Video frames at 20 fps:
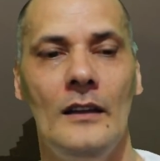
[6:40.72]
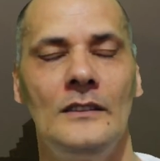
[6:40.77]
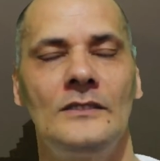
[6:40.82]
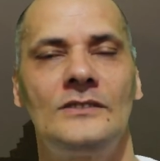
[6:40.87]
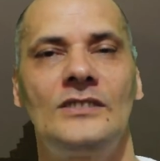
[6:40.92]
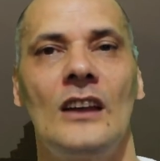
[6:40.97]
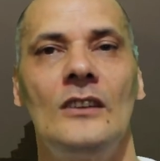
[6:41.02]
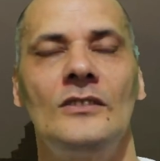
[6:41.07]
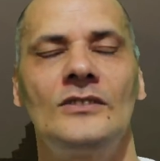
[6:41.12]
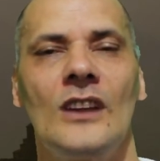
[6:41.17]

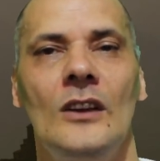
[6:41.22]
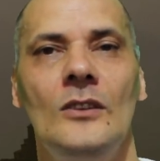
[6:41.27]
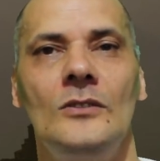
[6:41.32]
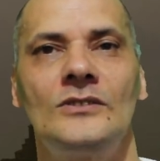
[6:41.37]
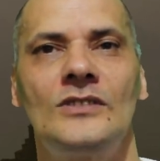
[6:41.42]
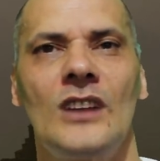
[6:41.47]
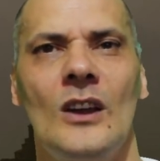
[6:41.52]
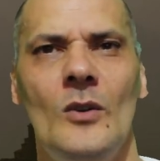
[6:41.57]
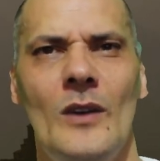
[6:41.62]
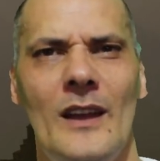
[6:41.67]

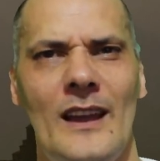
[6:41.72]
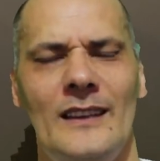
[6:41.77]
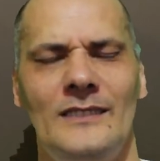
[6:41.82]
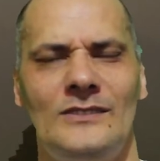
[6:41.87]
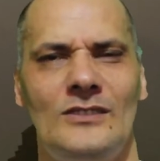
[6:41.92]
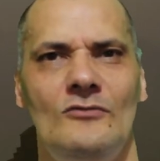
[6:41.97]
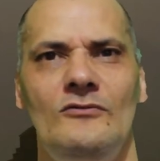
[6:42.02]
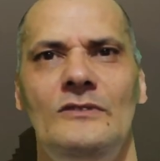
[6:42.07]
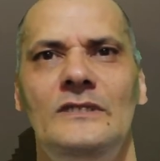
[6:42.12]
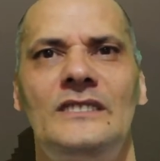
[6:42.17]
So
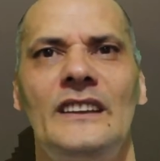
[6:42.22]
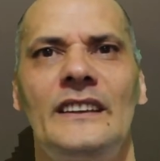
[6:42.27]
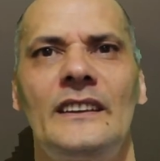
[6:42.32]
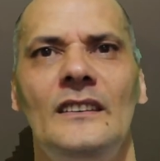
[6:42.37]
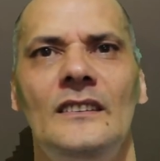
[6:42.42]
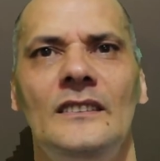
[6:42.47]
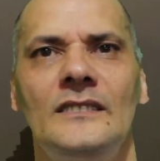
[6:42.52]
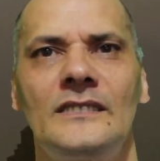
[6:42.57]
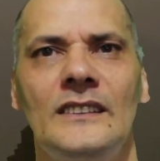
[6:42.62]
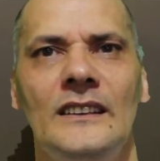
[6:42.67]
it's a
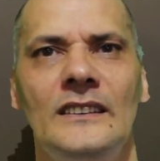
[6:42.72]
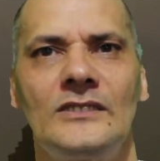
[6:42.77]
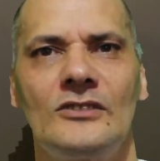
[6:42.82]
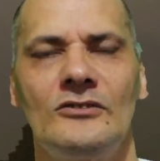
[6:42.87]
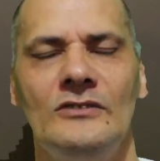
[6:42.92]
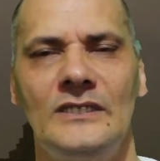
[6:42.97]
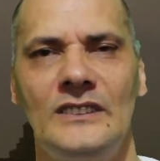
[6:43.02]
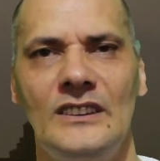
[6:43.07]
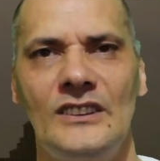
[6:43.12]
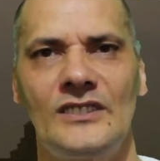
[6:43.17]

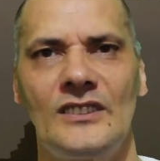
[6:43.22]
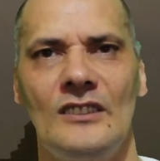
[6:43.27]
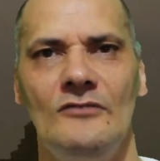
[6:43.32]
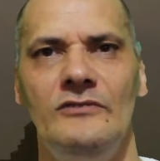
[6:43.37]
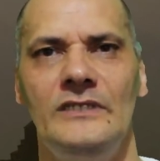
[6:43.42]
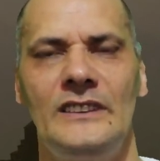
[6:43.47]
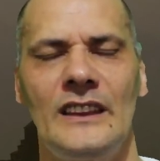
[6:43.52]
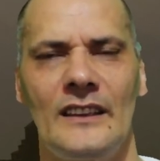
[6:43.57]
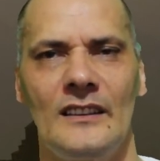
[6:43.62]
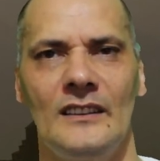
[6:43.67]

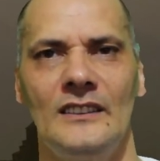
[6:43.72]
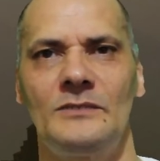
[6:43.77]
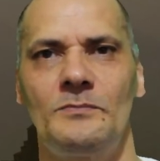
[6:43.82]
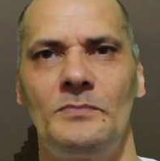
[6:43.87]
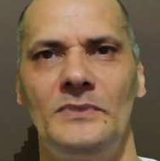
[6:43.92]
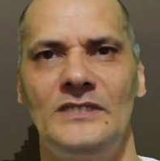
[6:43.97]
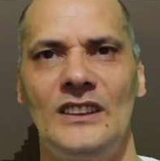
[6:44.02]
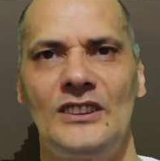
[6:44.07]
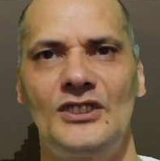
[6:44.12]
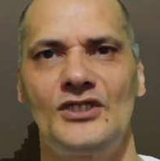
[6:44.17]
ridiculous
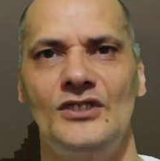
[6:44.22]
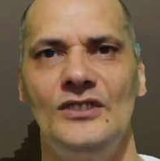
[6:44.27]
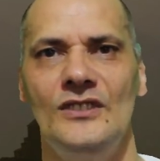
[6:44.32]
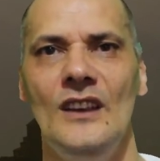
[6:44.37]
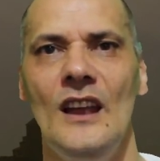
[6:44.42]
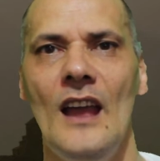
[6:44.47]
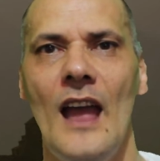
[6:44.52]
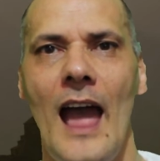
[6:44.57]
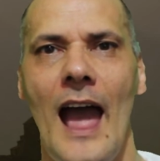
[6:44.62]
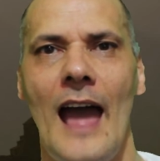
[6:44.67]

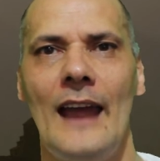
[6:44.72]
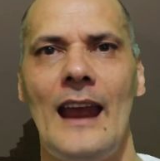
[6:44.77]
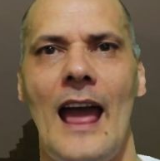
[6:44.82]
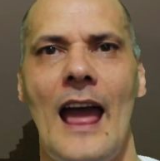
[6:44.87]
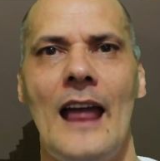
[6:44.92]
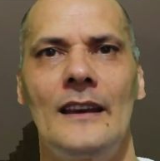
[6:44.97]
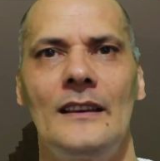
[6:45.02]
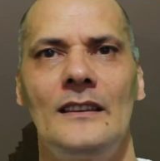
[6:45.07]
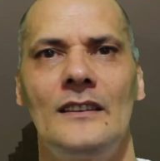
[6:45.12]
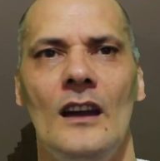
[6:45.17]
position,
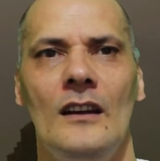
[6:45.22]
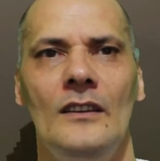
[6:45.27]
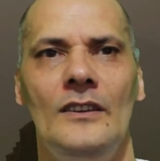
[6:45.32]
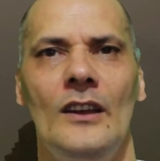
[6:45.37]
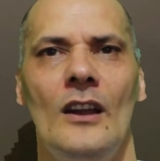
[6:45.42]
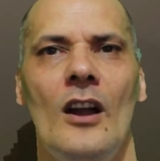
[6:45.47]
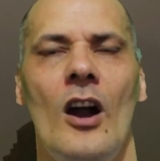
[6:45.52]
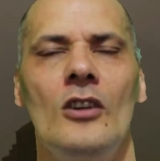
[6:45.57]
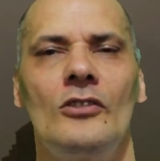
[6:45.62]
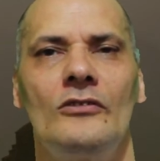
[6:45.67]
and
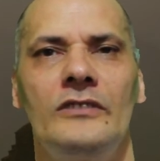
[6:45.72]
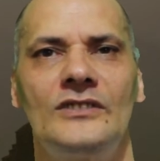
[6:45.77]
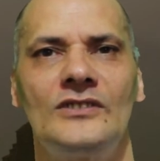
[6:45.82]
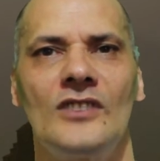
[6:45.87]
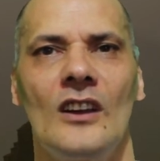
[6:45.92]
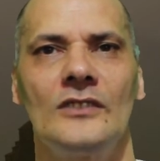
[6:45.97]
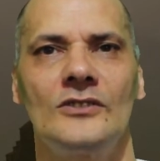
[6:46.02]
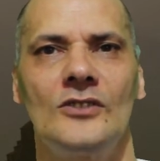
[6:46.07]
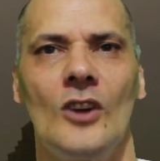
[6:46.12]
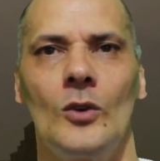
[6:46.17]
you can't
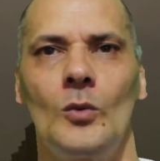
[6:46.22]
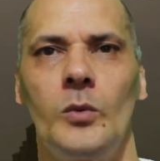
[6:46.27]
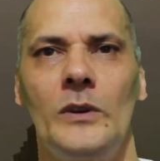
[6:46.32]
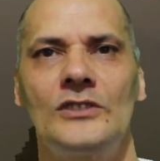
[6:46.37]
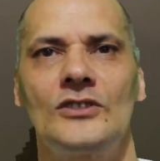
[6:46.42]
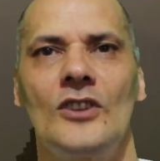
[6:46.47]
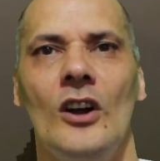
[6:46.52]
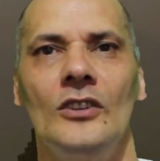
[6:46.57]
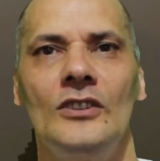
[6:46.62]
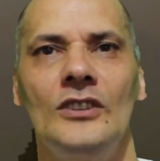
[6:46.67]
criticise God.
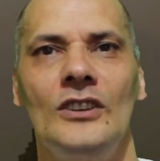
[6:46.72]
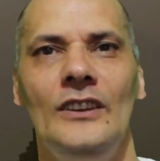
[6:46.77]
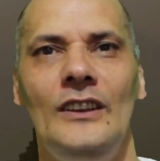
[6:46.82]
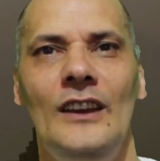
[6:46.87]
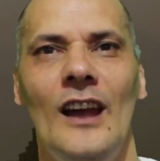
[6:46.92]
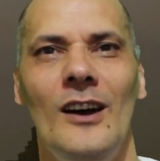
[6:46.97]
Which God?